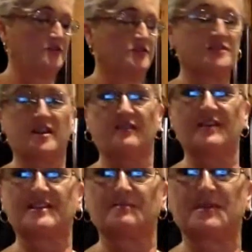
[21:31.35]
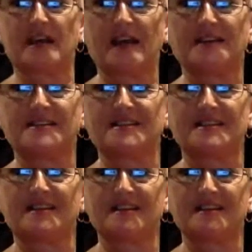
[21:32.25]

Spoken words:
just to give it some taste.